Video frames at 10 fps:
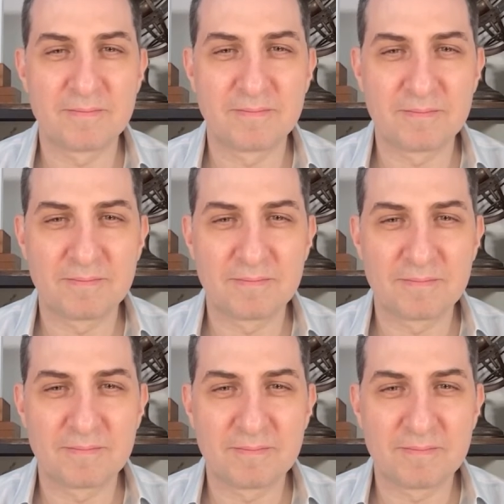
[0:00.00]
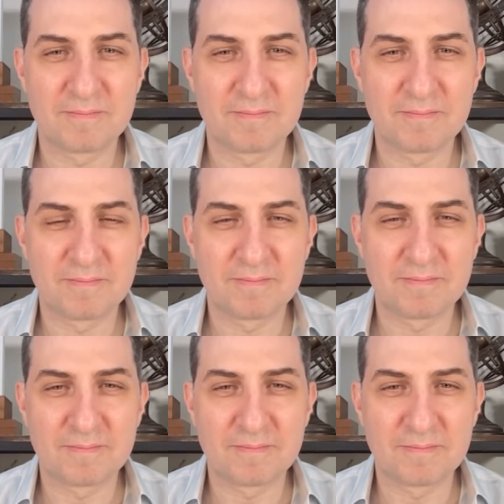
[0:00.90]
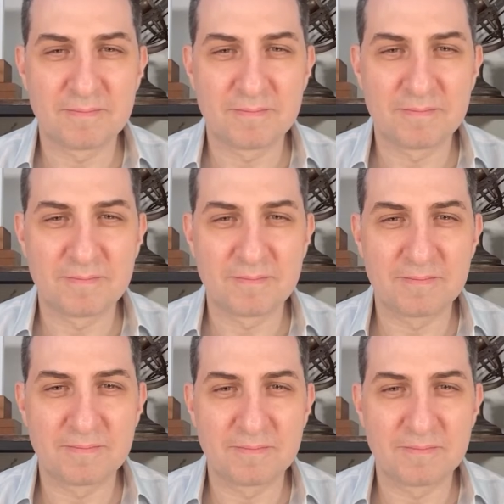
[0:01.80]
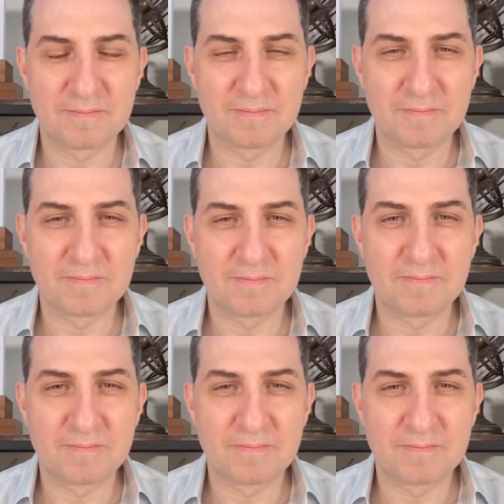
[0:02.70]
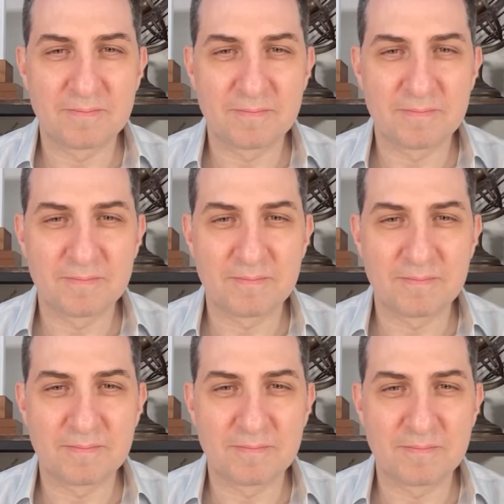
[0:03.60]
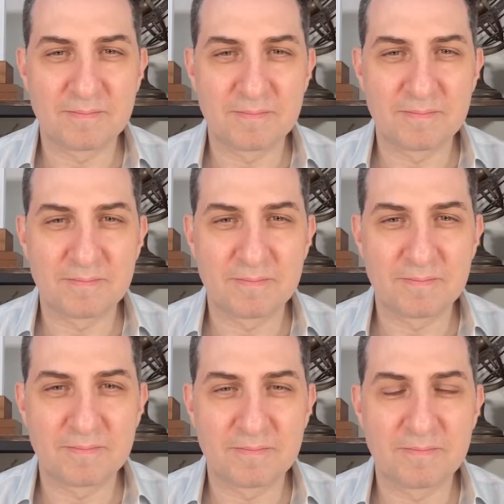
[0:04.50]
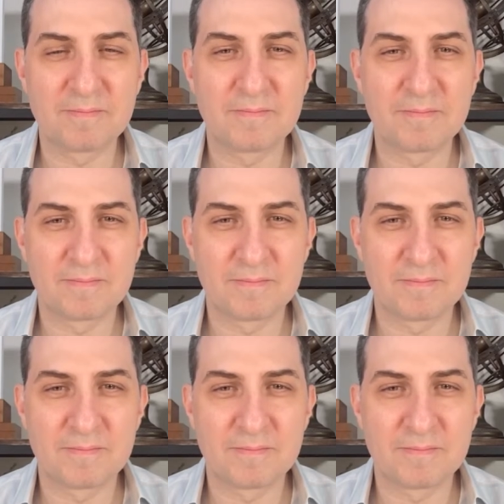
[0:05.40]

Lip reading: This person isn't speaking.